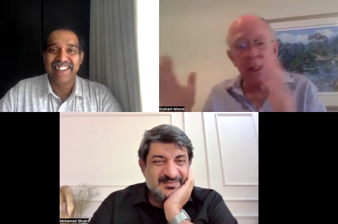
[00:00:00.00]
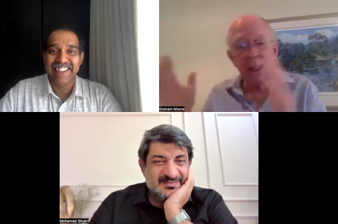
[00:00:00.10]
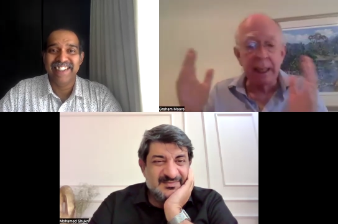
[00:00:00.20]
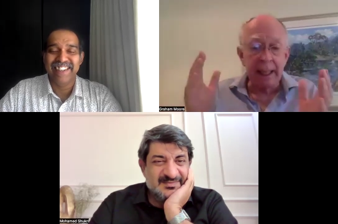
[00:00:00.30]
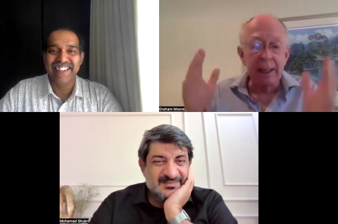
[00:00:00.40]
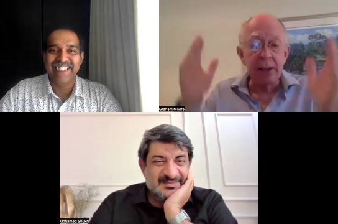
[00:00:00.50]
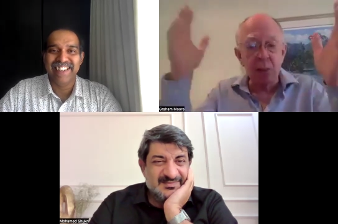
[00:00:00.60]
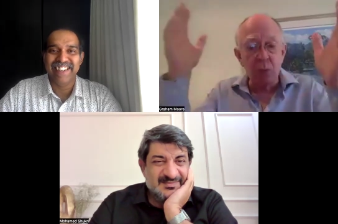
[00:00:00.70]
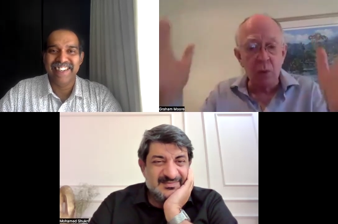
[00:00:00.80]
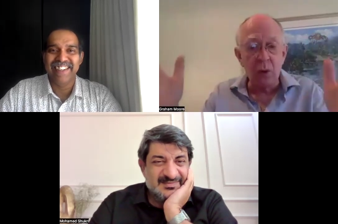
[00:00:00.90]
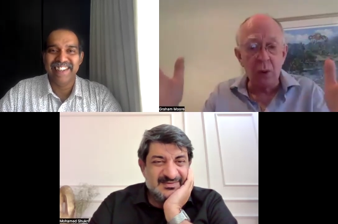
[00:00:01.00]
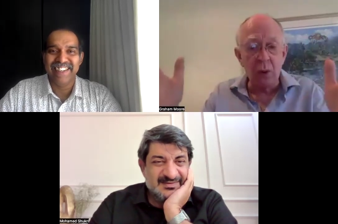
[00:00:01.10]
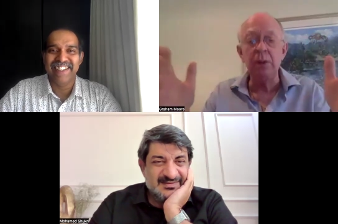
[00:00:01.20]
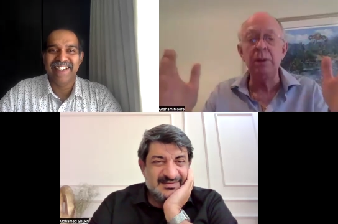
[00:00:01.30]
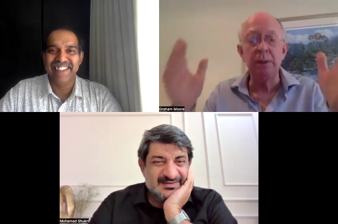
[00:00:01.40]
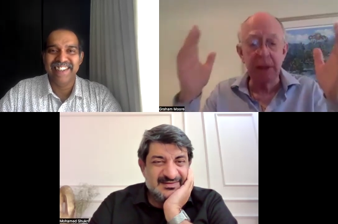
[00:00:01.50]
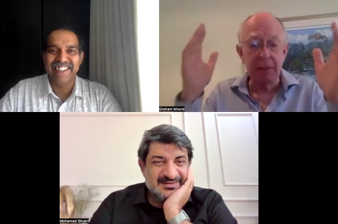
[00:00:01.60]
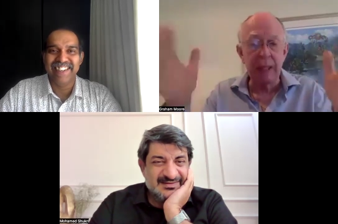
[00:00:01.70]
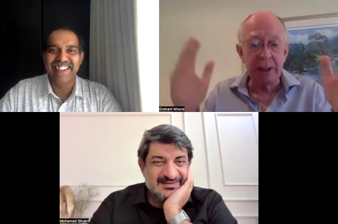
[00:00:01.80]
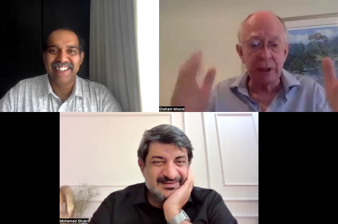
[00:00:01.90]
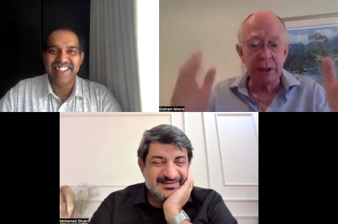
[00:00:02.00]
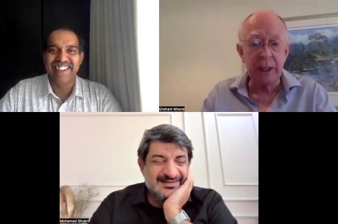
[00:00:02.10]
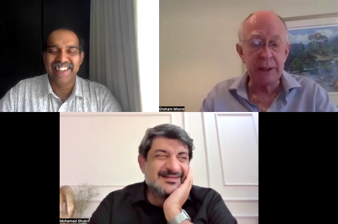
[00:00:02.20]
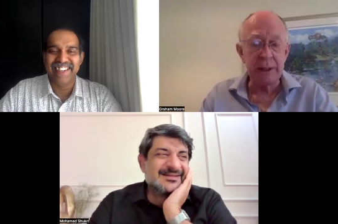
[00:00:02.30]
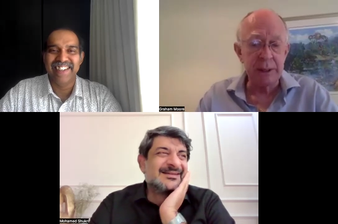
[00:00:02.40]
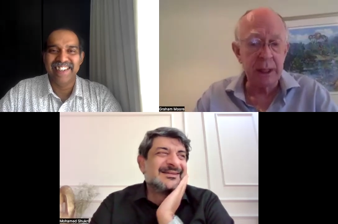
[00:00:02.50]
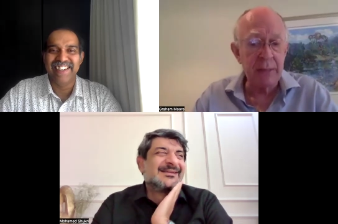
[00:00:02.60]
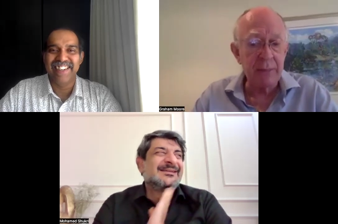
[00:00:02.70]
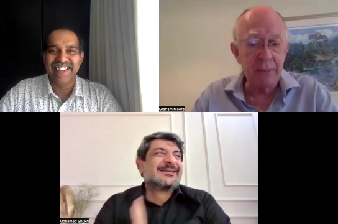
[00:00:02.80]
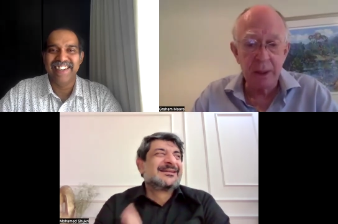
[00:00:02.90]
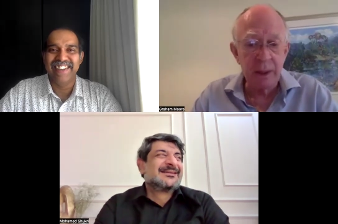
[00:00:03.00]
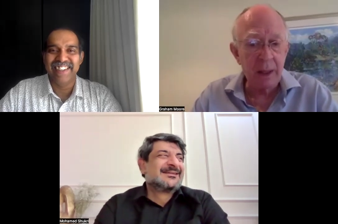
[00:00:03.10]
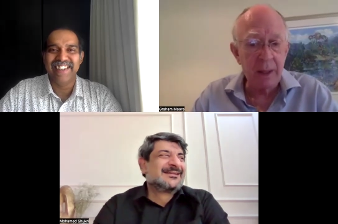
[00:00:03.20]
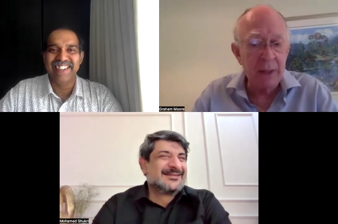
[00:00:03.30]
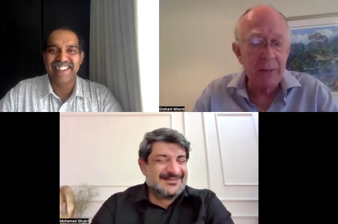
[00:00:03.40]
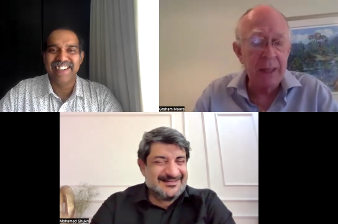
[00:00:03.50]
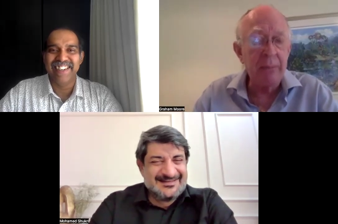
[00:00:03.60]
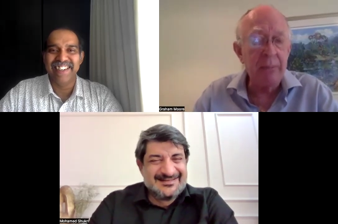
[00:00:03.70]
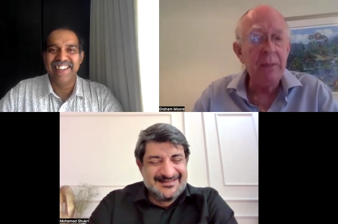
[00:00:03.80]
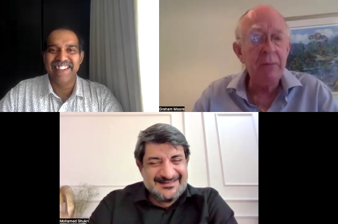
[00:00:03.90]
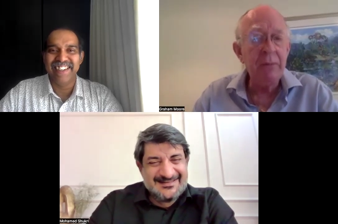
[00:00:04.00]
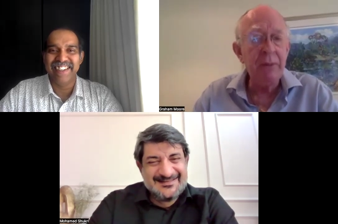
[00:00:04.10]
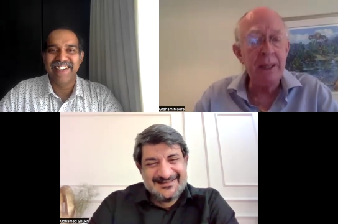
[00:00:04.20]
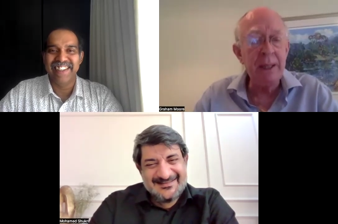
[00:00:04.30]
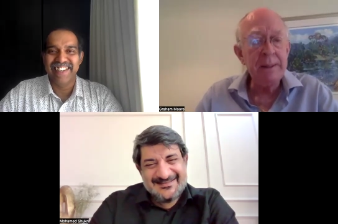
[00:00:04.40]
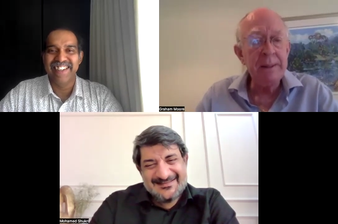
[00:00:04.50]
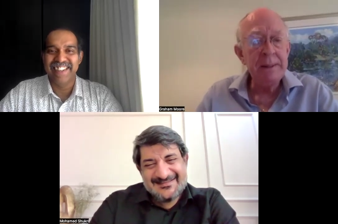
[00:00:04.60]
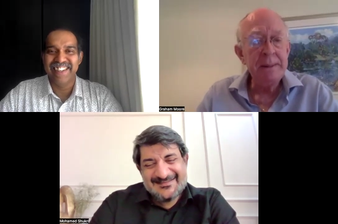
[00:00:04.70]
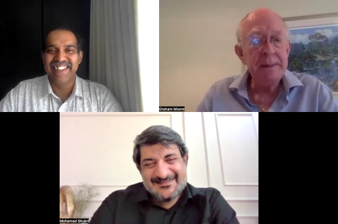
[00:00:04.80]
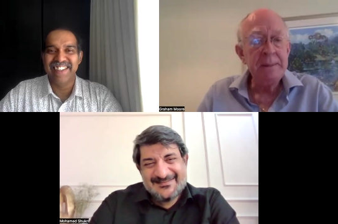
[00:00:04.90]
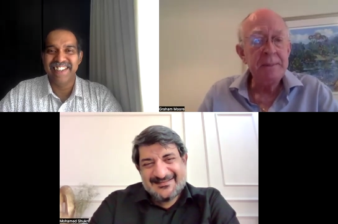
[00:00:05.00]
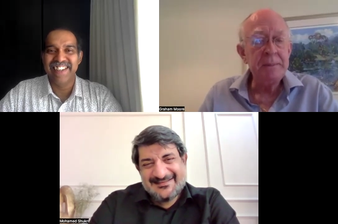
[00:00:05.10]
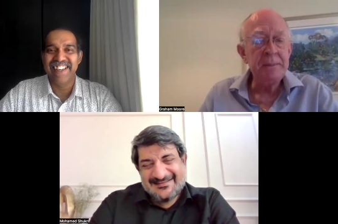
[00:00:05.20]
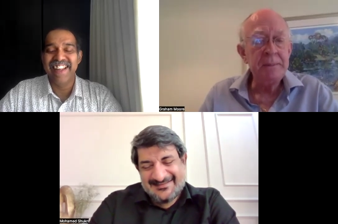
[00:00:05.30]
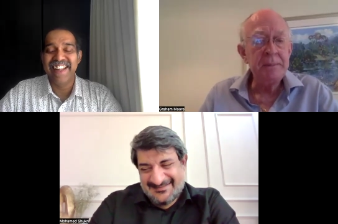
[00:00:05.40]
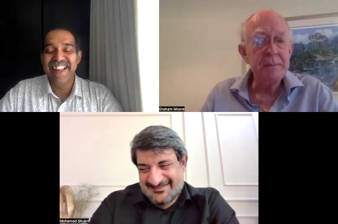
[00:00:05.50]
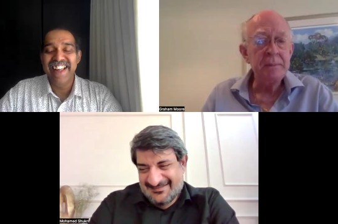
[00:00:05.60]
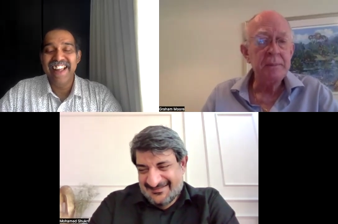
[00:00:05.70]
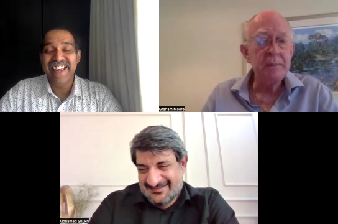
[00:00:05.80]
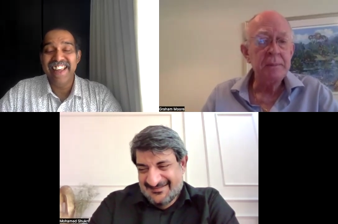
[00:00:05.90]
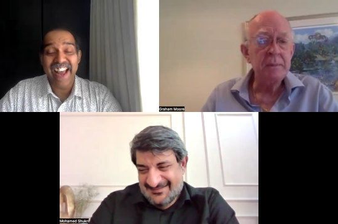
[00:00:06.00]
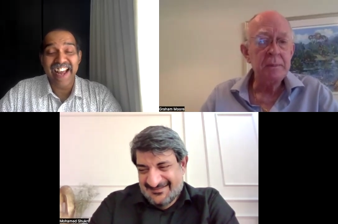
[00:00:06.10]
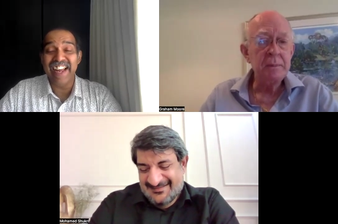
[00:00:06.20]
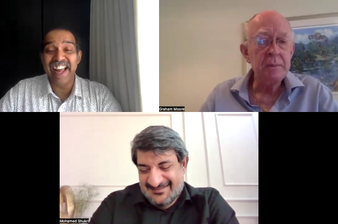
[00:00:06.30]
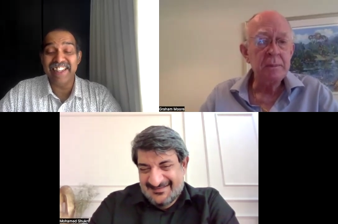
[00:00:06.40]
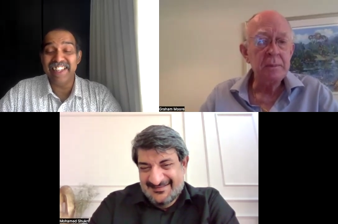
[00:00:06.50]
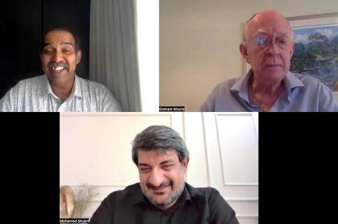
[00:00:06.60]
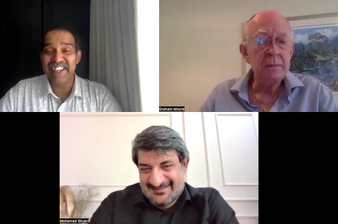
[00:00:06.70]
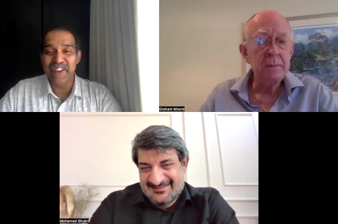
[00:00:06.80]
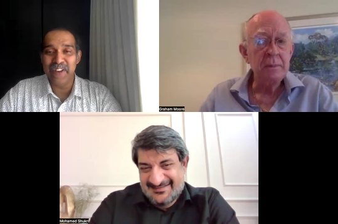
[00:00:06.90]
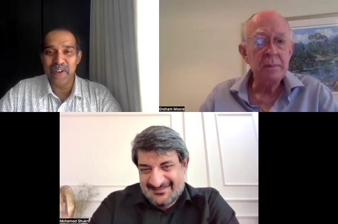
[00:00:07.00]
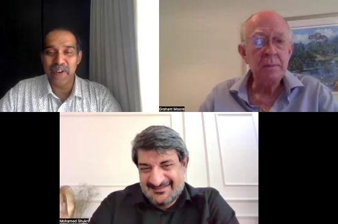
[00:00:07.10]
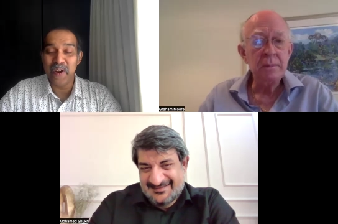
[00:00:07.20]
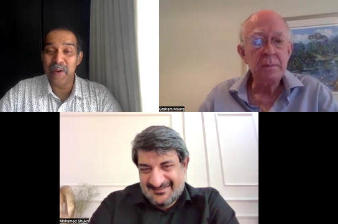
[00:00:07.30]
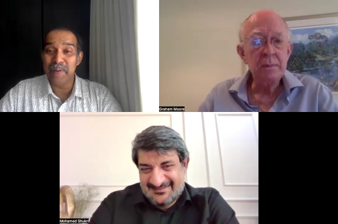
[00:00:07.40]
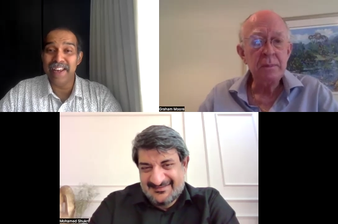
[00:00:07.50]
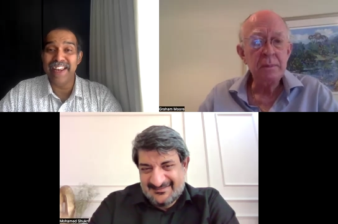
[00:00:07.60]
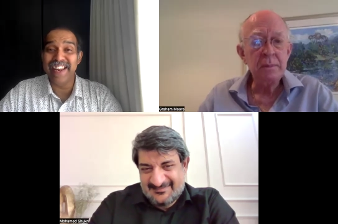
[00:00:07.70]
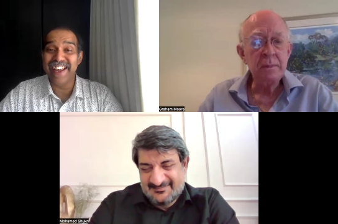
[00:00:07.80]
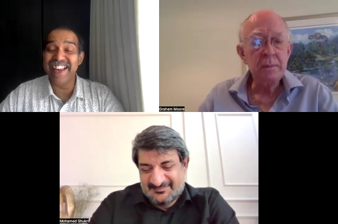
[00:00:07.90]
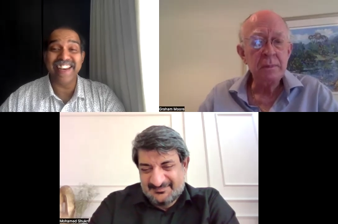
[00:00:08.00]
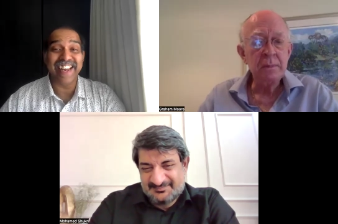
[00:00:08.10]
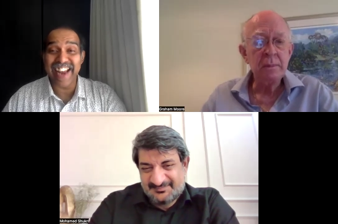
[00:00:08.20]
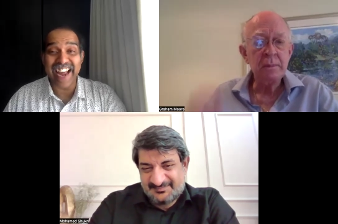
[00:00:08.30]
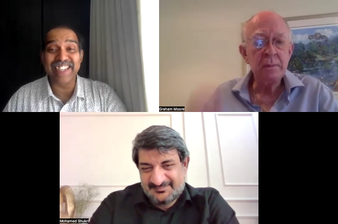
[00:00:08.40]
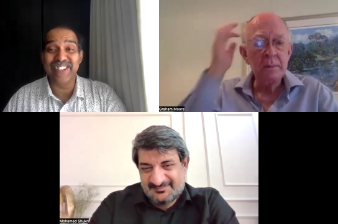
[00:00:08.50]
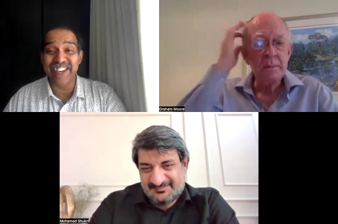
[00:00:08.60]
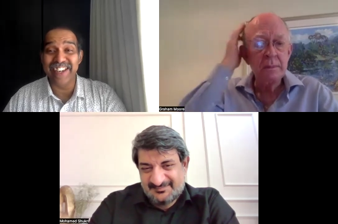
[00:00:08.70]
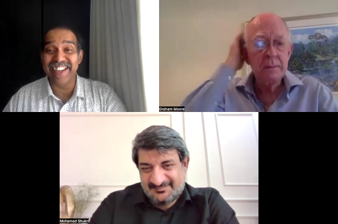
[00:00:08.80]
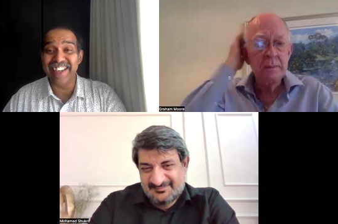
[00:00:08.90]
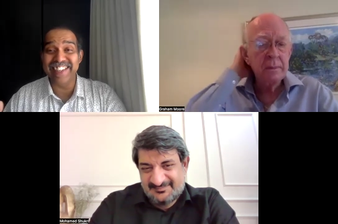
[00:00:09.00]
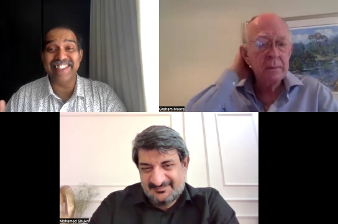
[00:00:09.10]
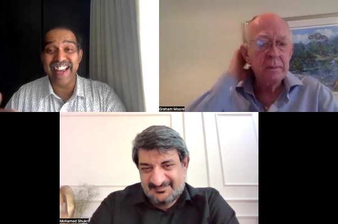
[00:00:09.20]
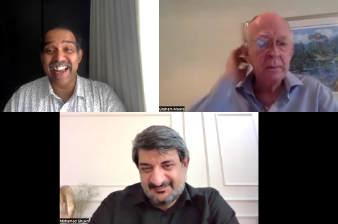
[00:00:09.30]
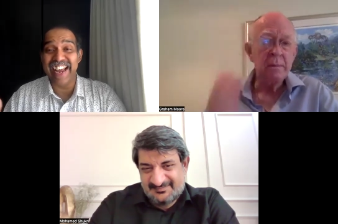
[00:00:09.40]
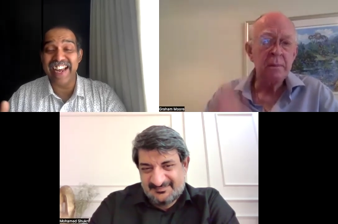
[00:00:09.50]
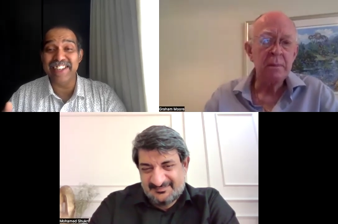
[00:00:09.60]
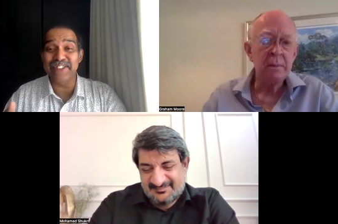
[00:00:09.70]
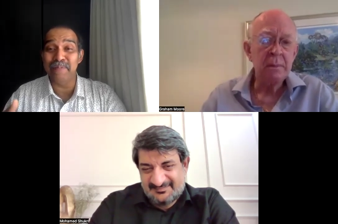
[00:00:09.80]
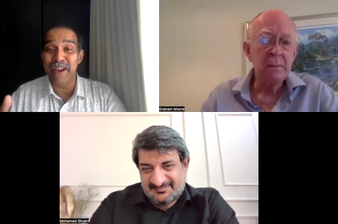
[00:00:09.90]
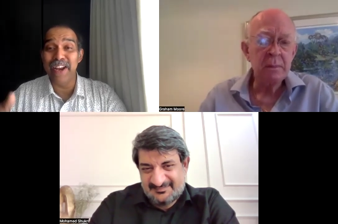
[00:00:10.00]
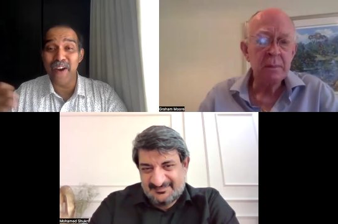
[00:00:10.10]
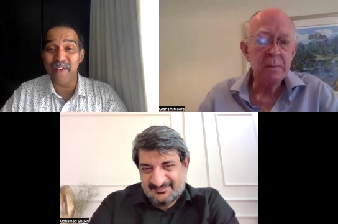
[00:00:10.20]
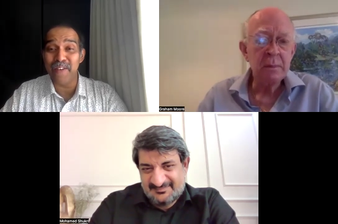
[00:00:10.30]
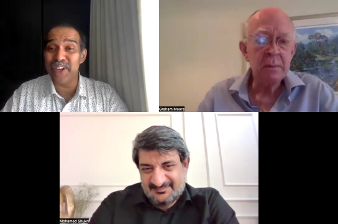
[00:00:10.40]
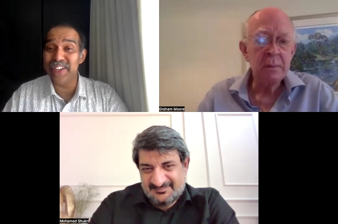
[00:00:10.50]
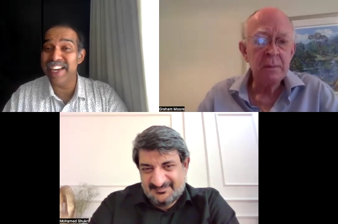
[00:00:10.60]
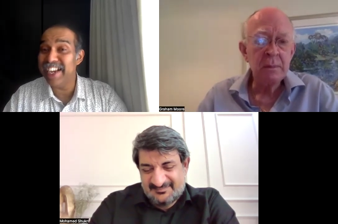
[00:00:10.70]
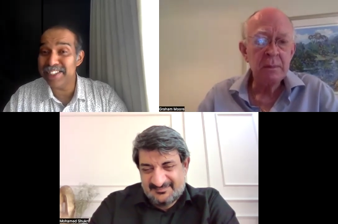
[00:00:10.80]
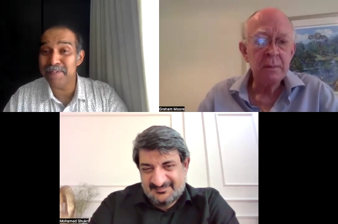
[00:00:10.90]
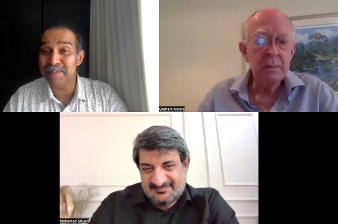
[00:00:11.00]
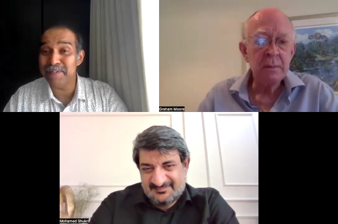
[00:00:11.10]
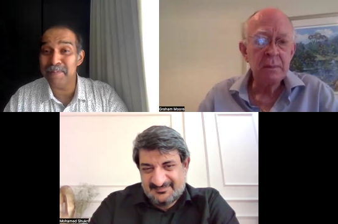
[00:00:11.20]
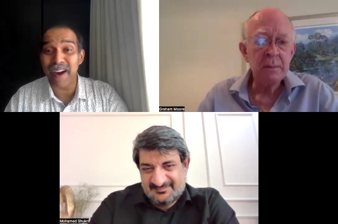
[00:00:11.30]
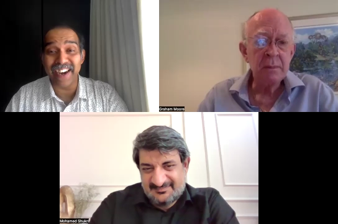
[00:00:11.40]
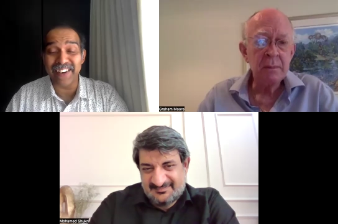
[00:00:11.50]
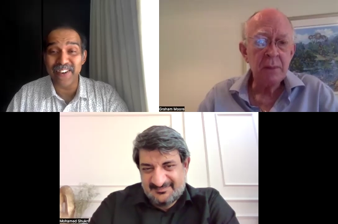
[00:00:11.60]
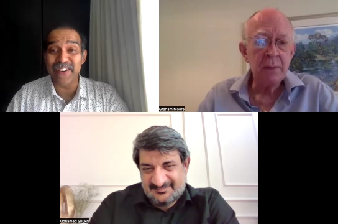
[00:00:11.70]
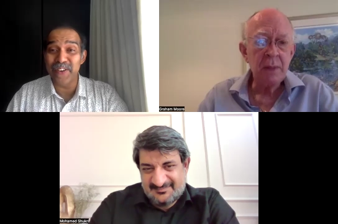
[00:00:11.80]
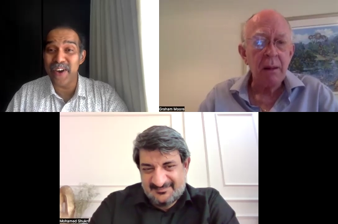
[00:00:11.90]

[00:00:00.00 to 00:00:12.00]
Speaker 1: it against the wall to make changes. you know, given up. Phoebe.
Speaker 2: Yeah, I, I think you, you, know it, it. It actually is uh, spilling over to the next part. You know, you are oh.